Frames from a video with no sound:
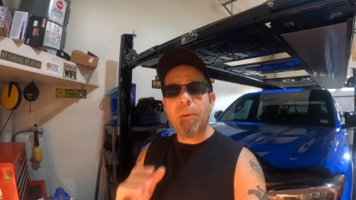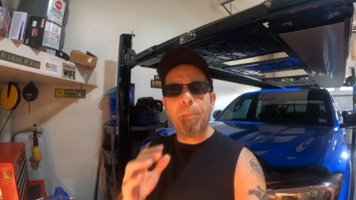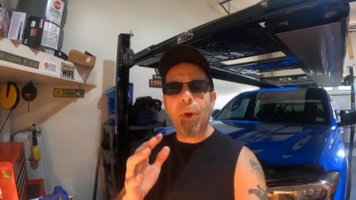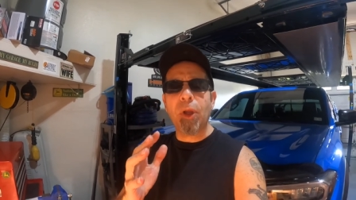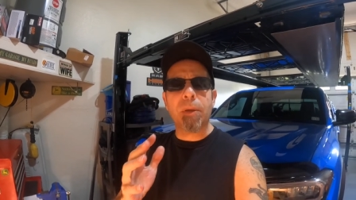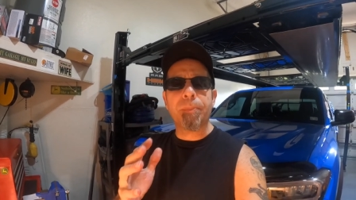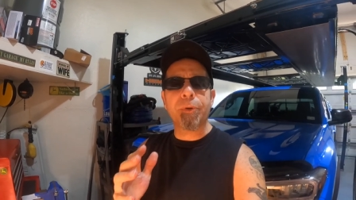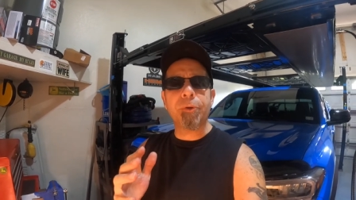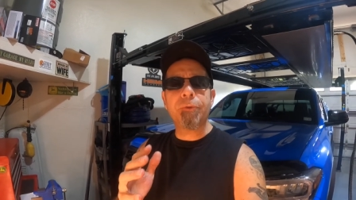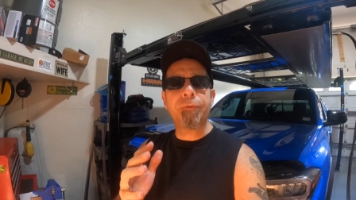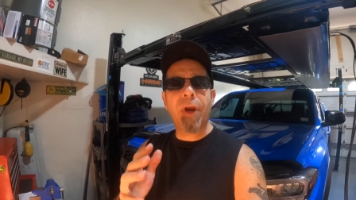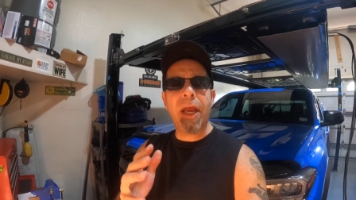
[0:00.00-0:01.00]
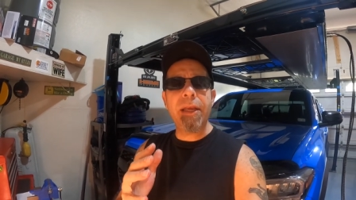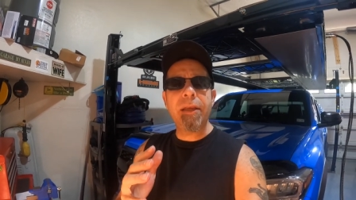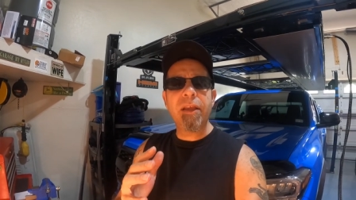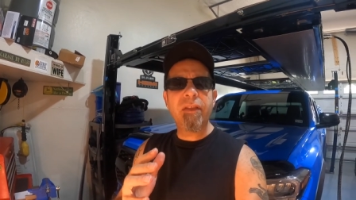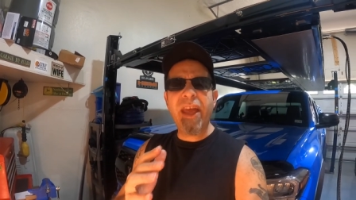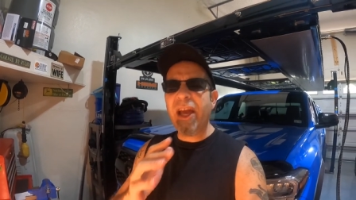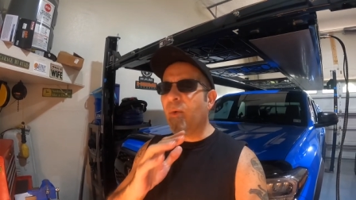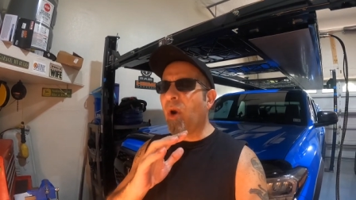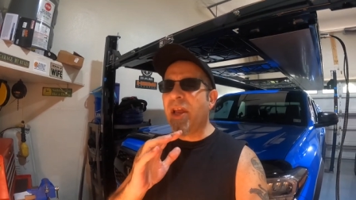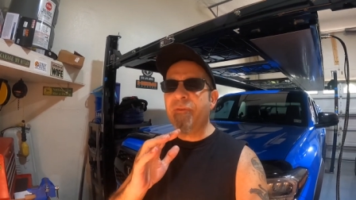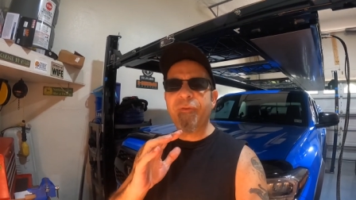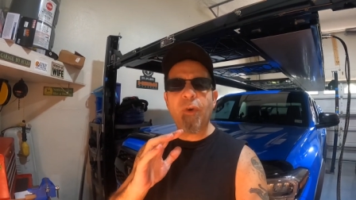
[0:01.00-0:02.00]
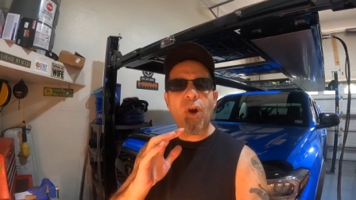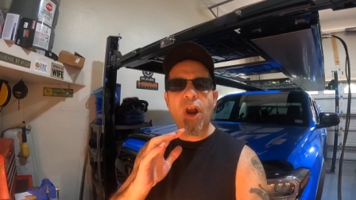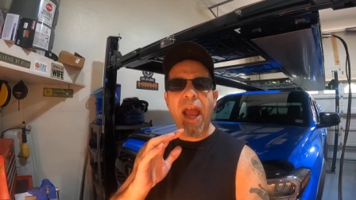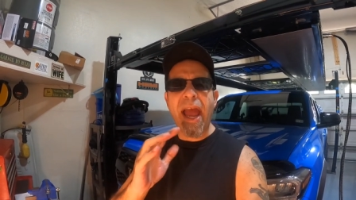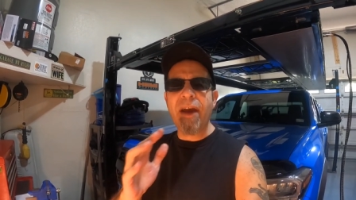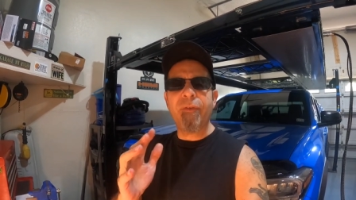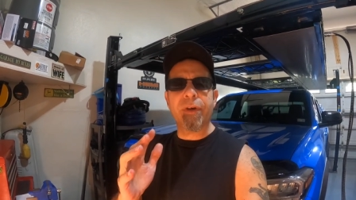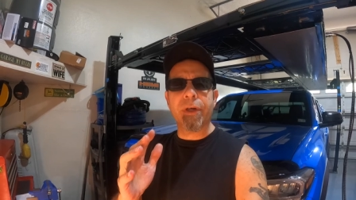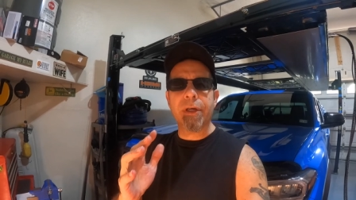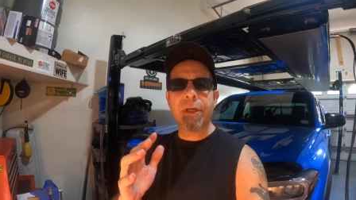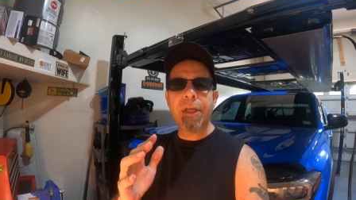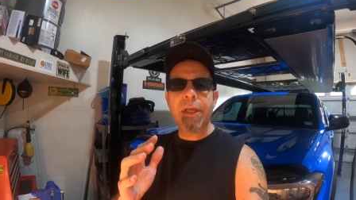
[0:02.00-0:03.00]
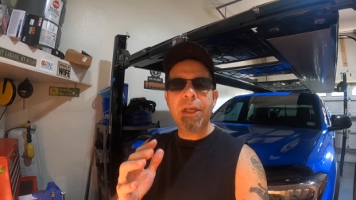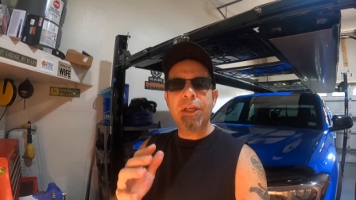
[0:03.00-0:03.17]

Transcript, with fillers: they're bulletproof, right? They'll run forever.